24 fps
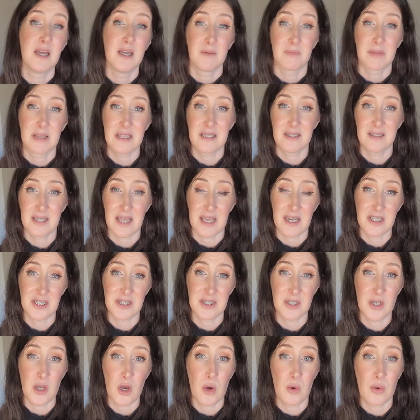Please let
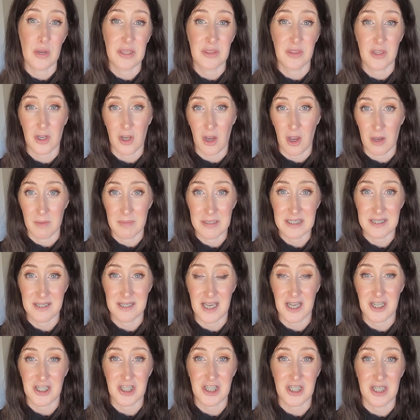us know in the comment
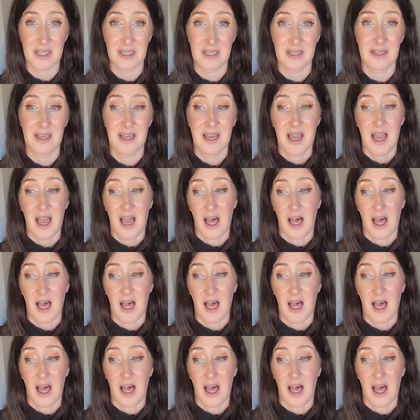section